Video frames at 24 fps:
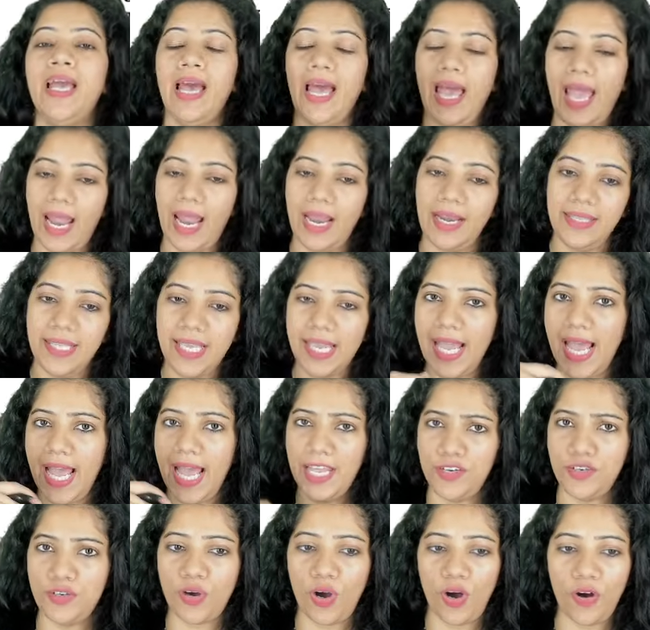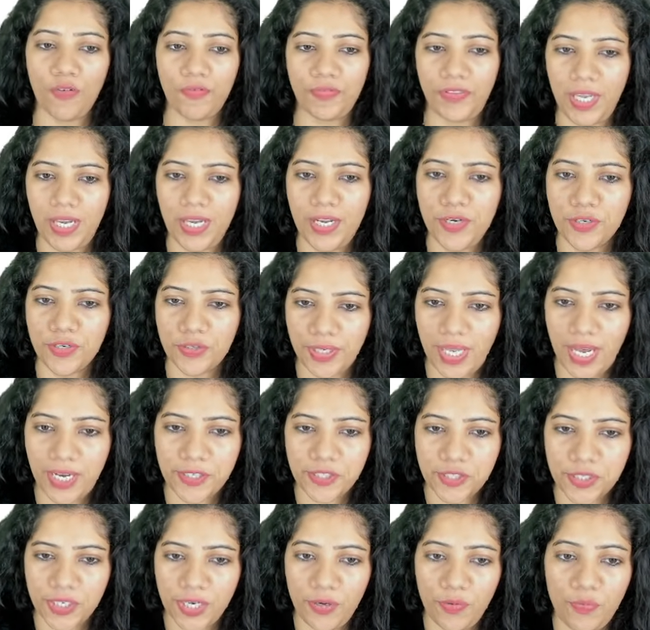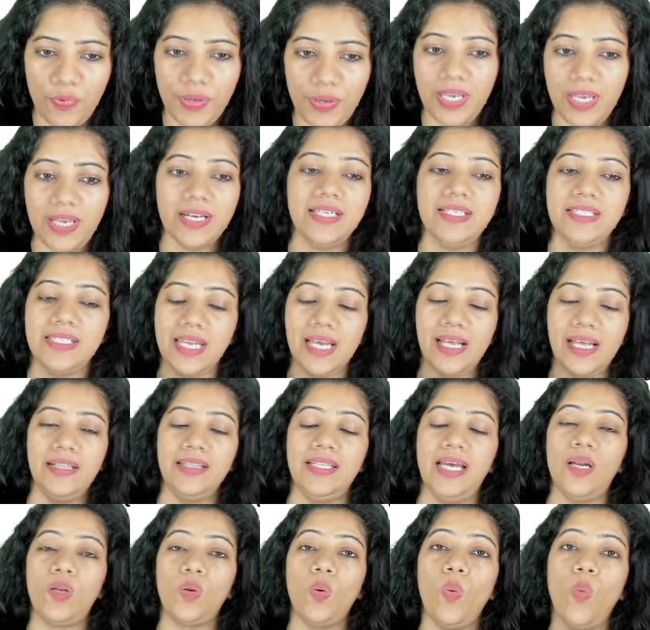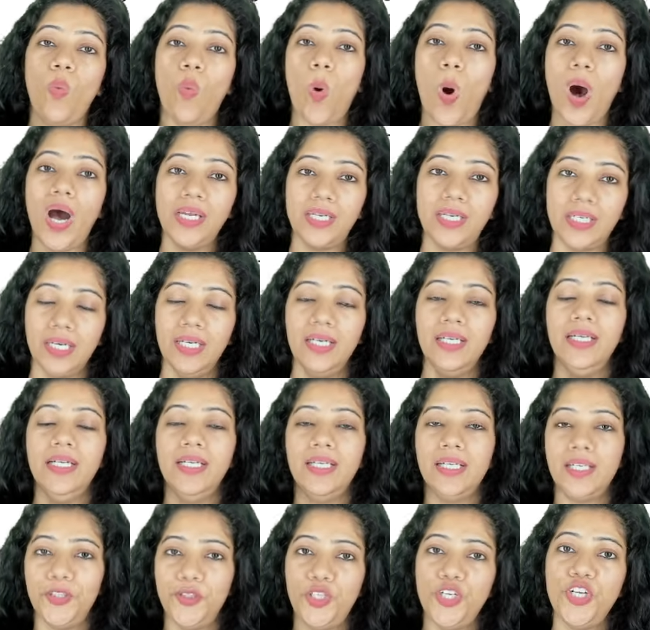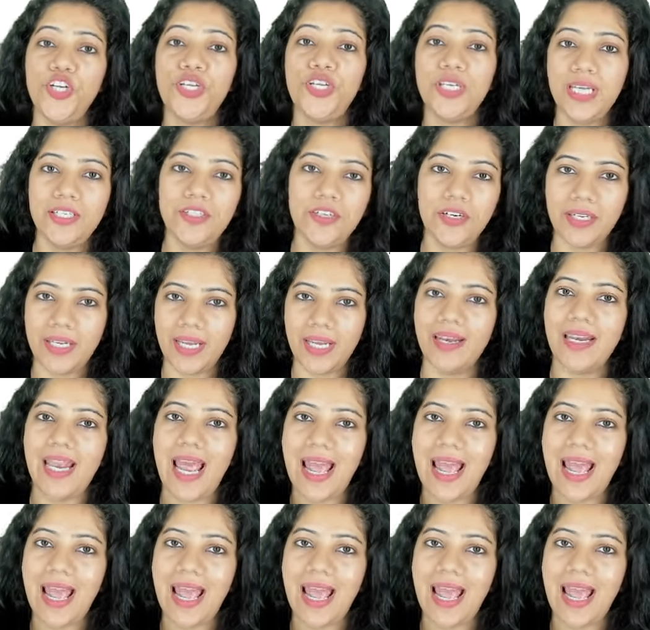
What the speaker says: At the end of the introduction, we tell that what the reader can